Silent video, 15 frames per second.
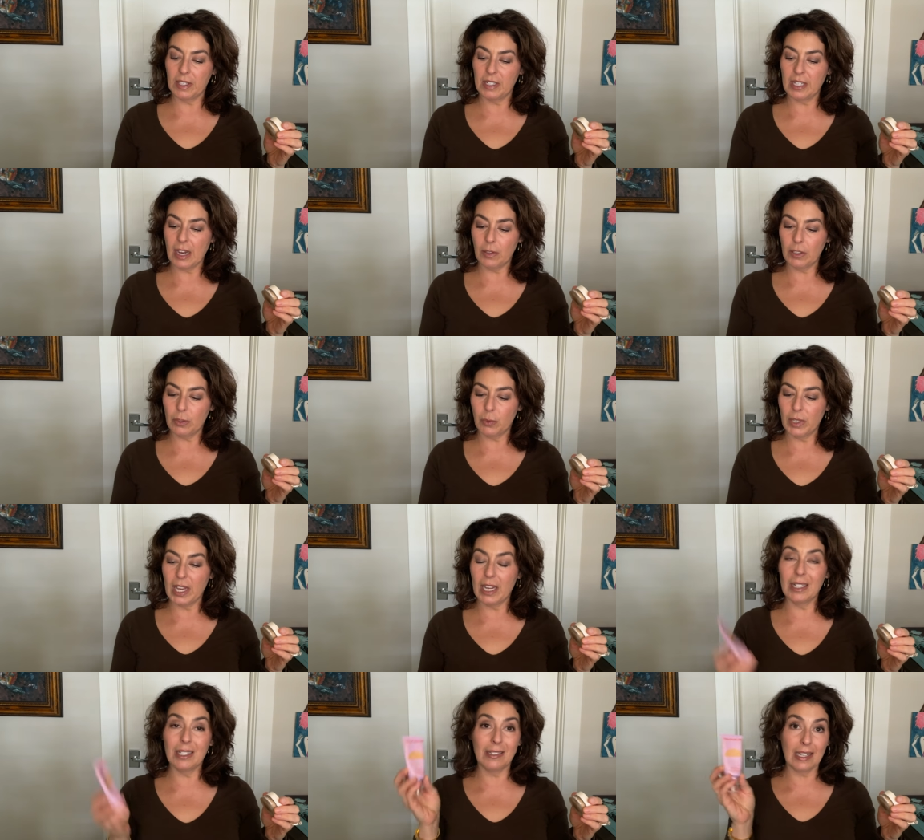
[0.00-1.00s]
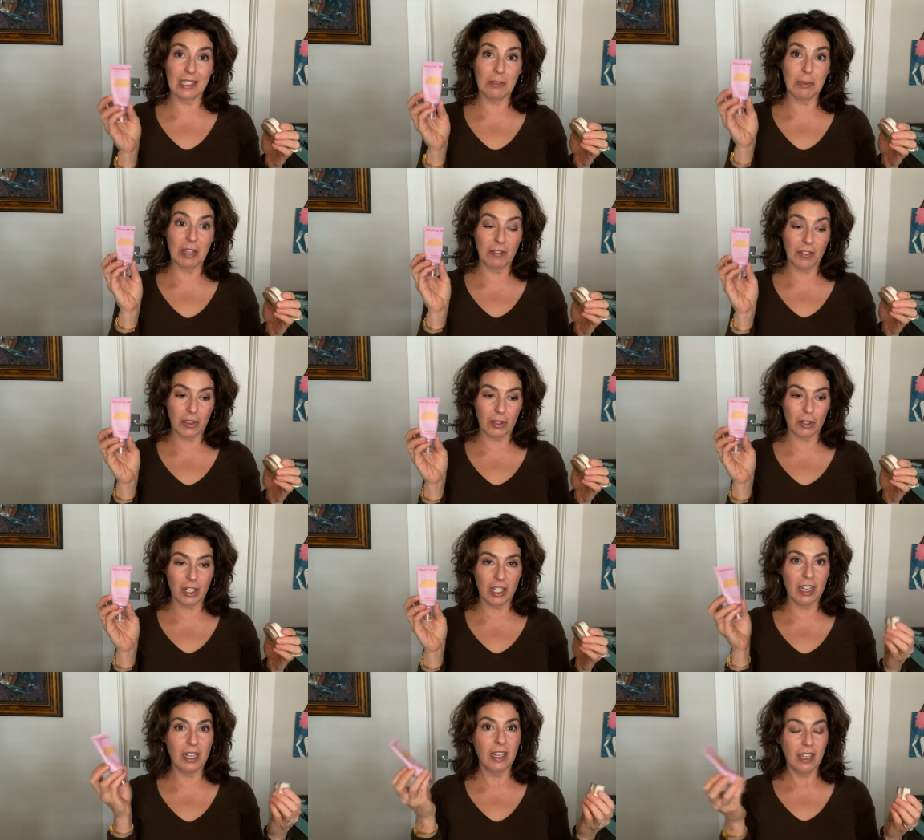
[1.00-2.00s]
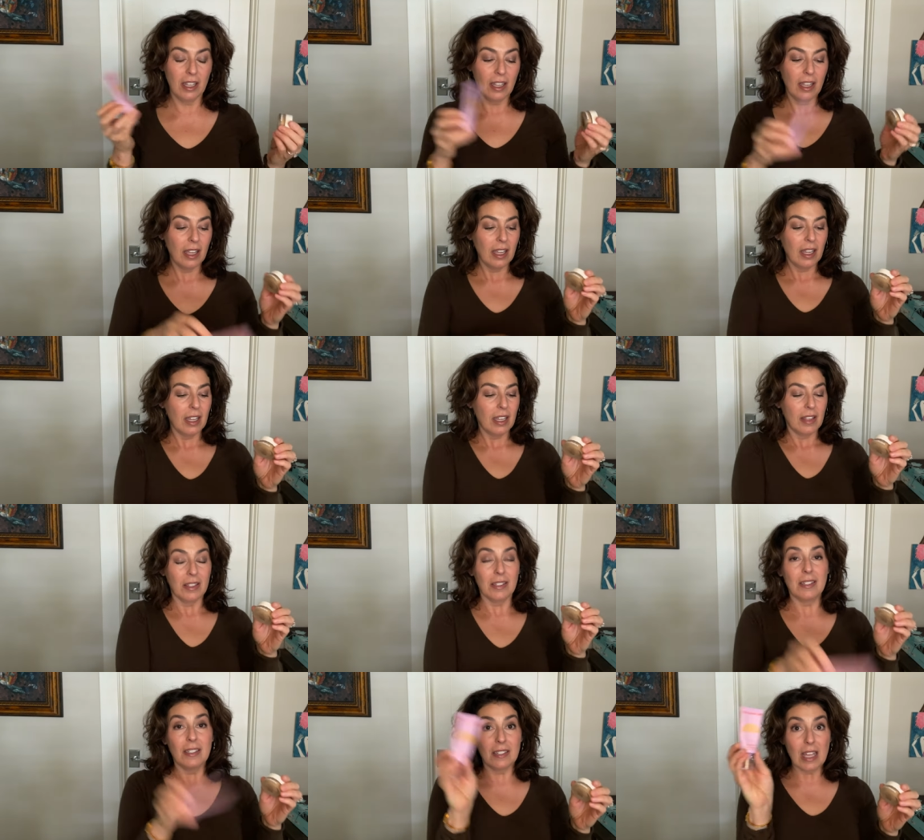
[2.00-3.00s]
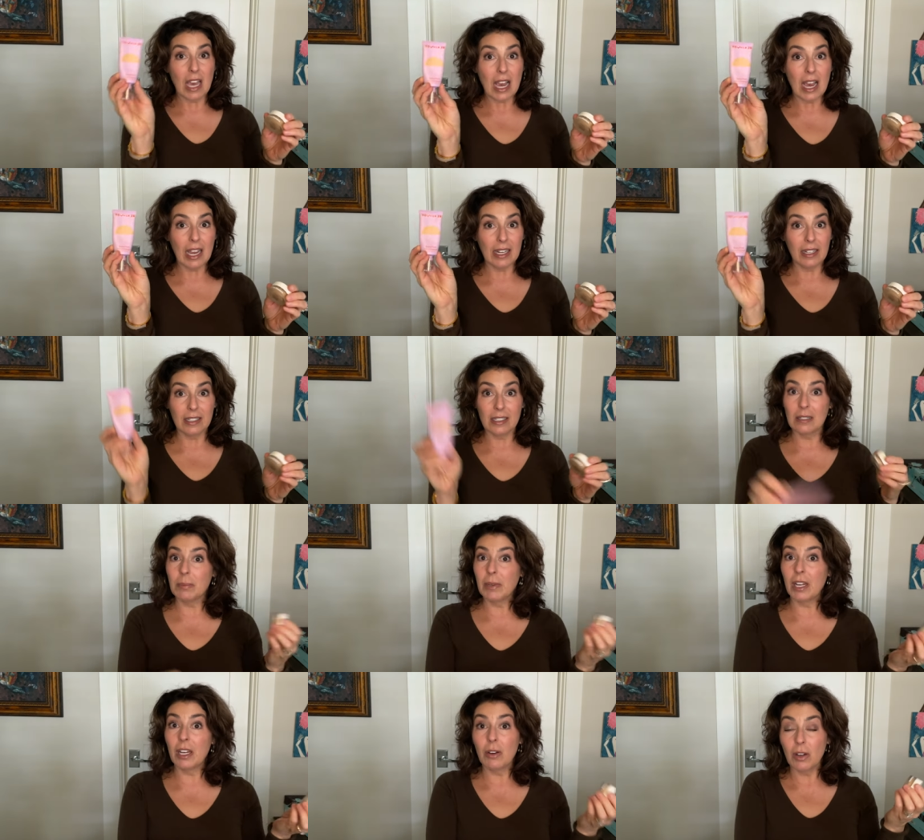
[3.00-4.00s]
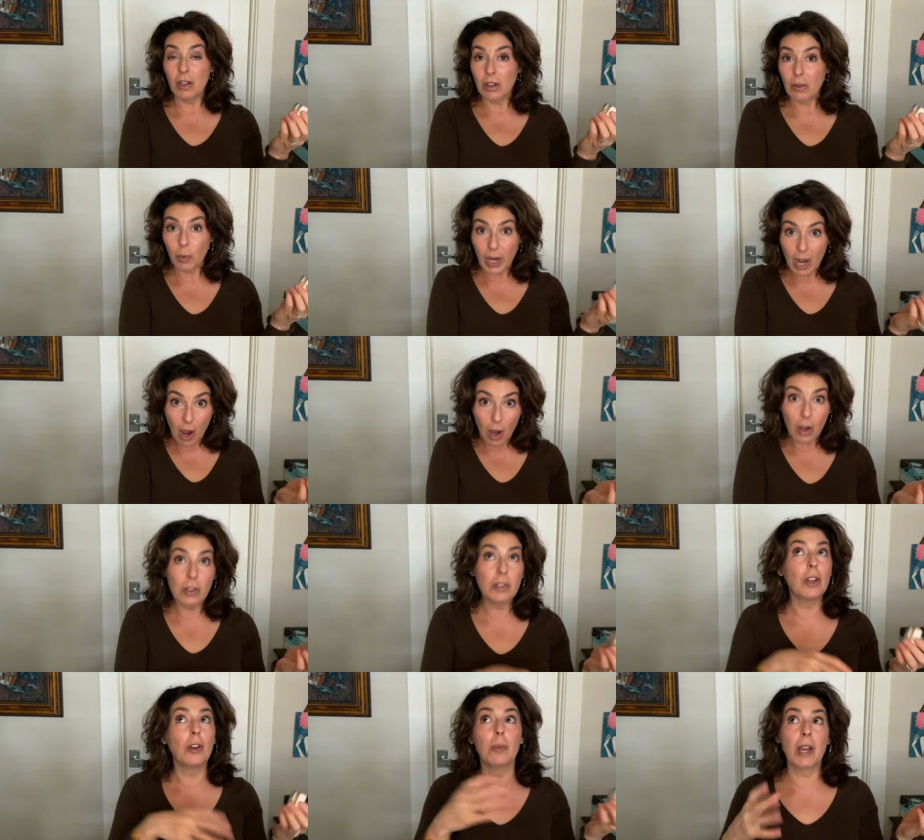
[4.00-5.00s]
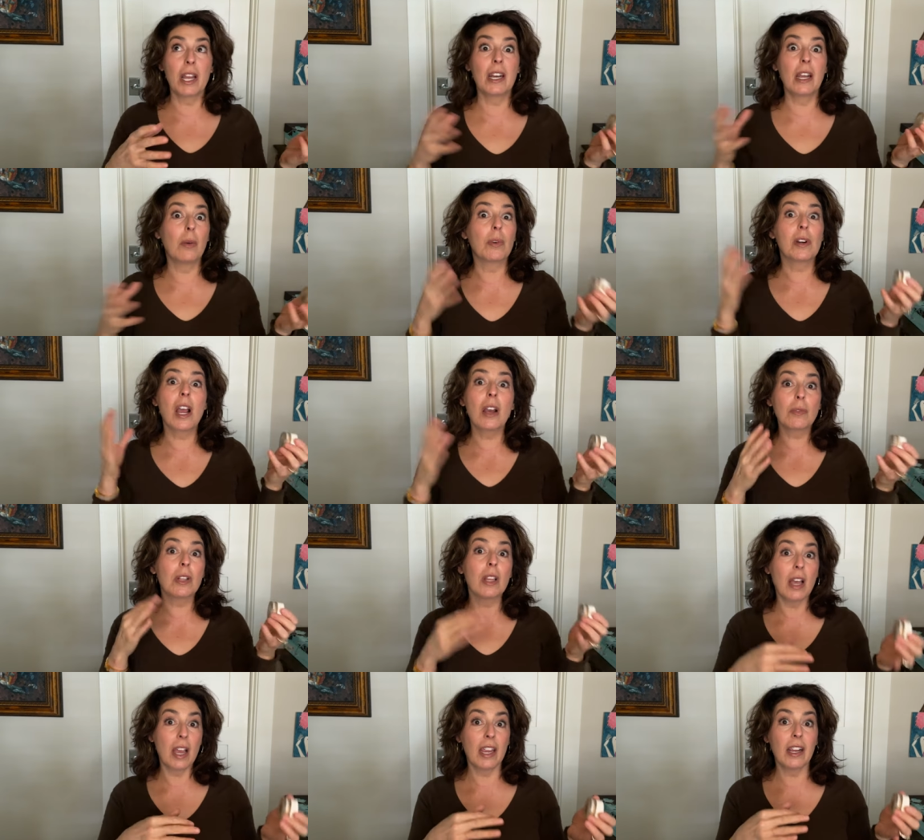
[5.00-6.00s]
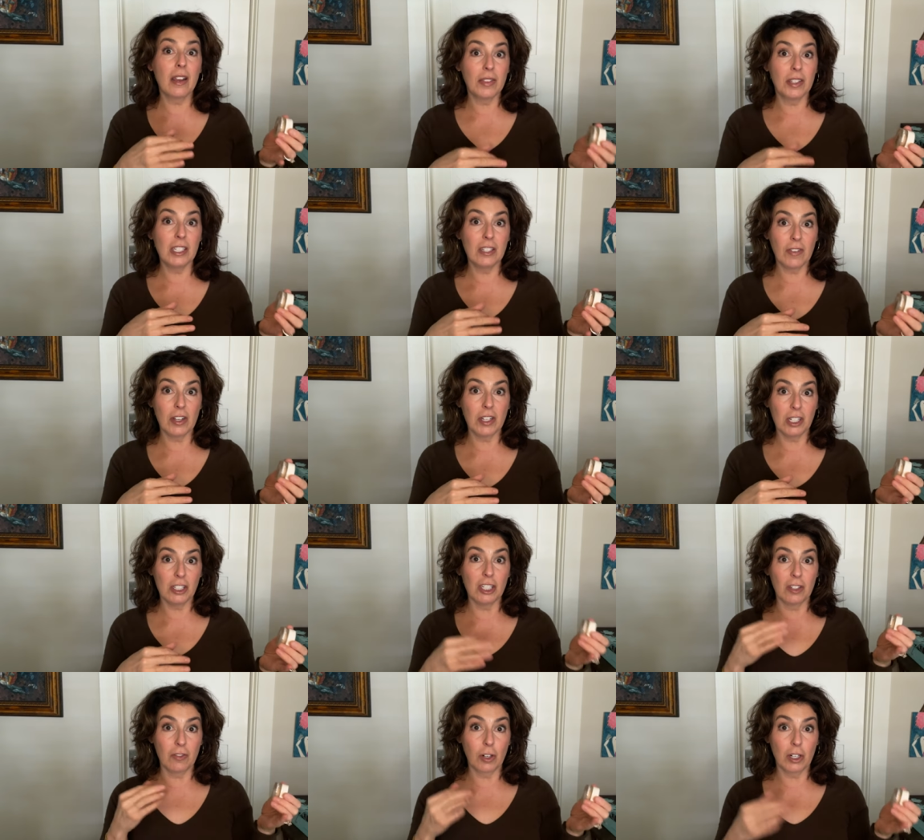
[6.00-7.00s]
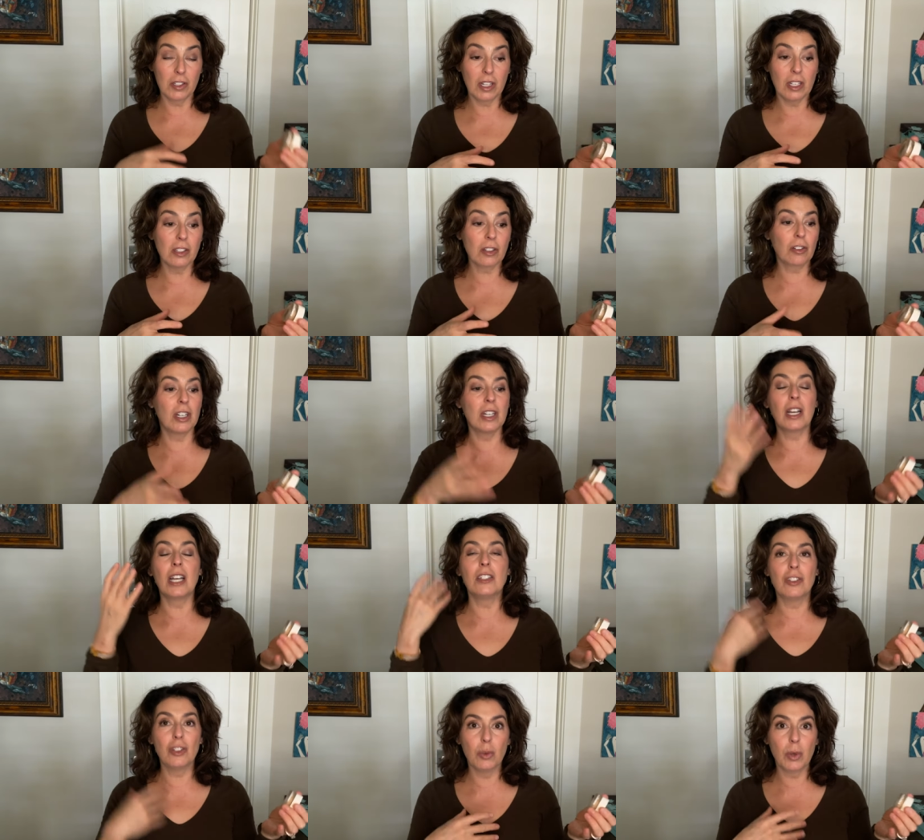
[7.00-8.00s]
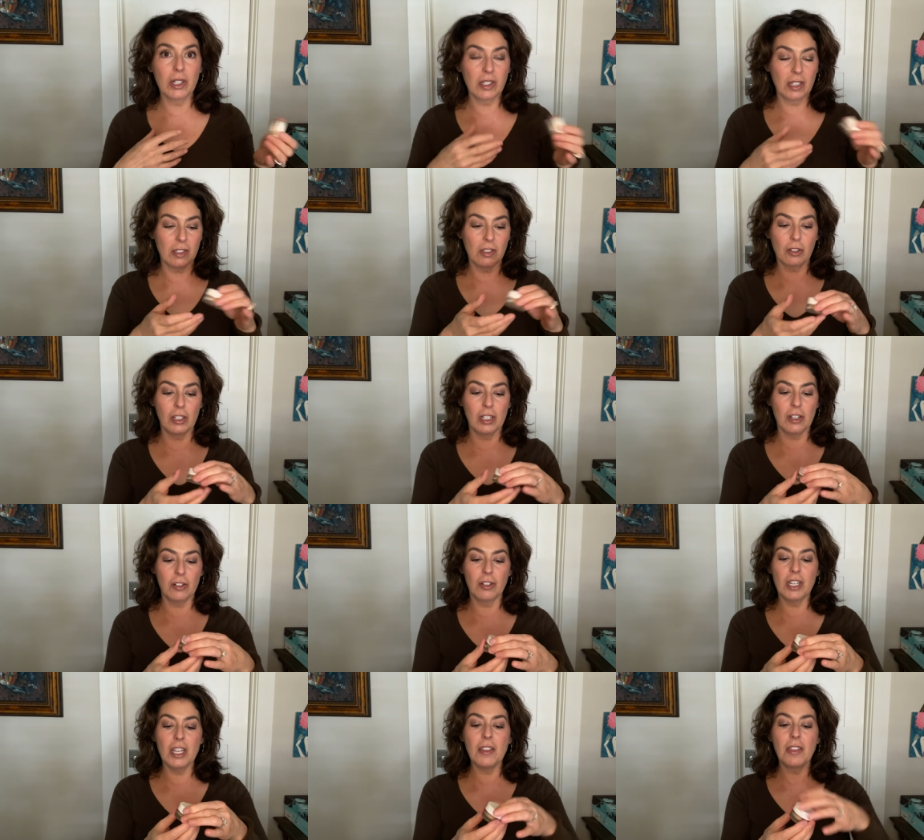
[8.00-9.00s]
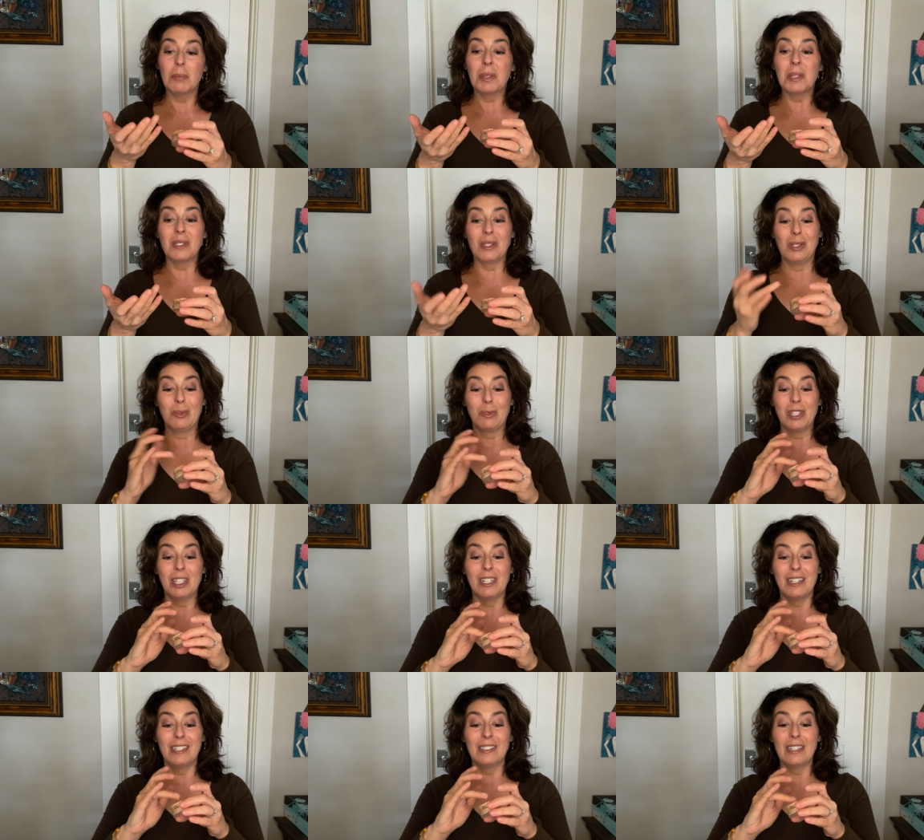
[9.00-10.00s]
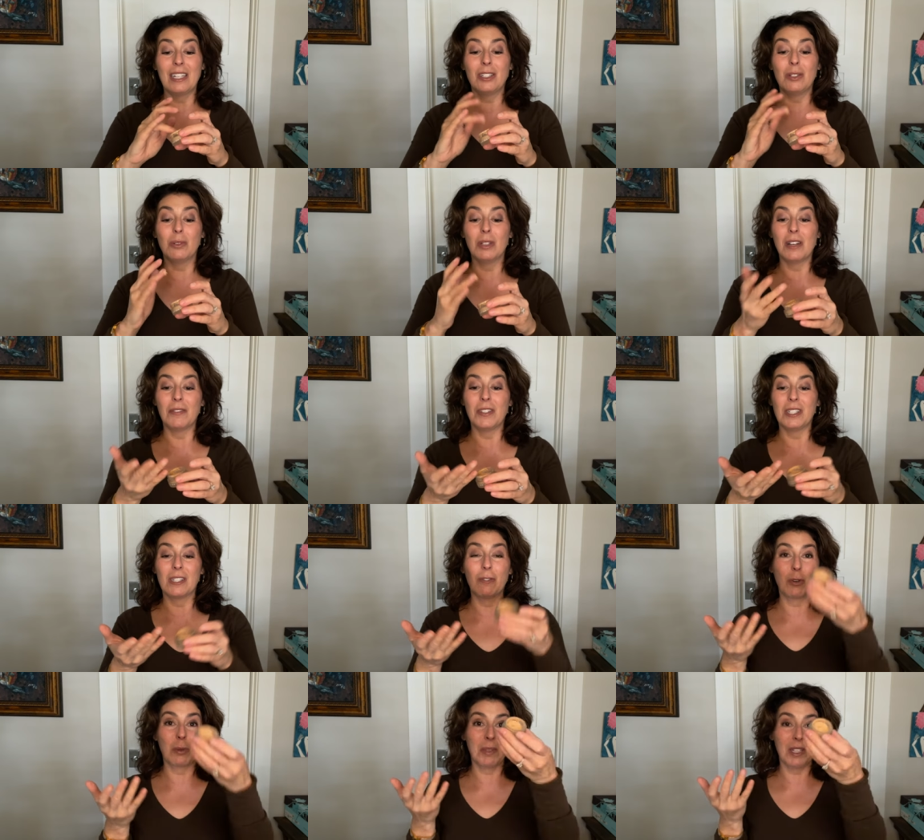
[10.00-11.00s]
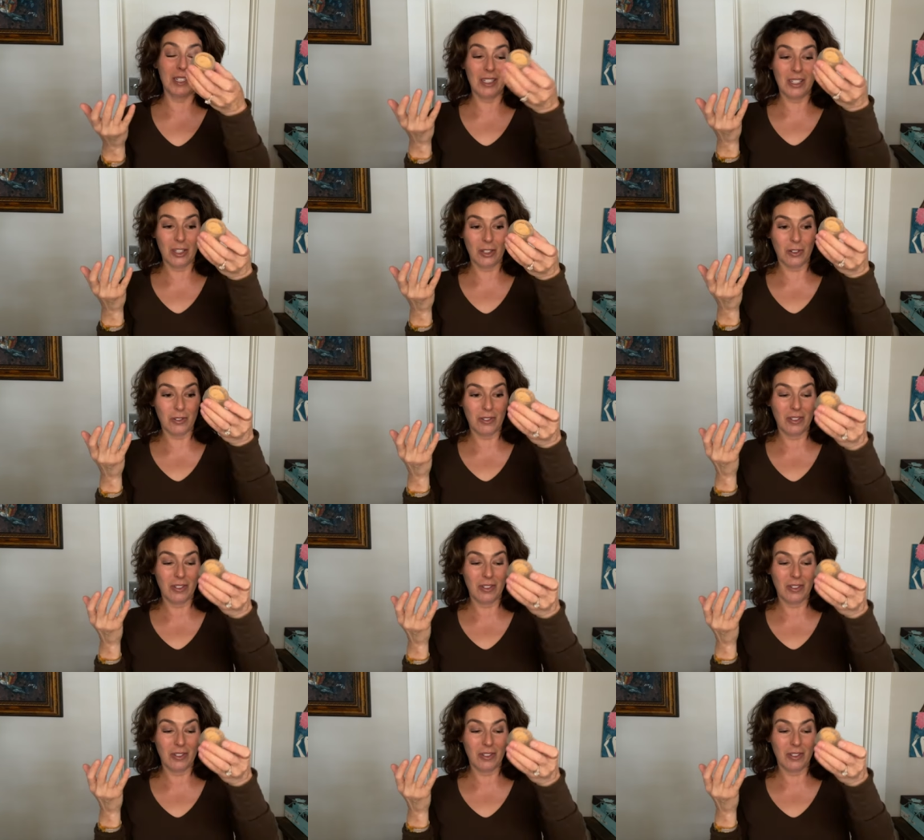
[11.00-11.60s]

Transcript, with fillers: Tower 28 is SPF 30. This is the highest, but we all know by now we're not relying on these foundations for our sunscreen. I do wear sunscreen underneath. This is really nice. I do love this formula too.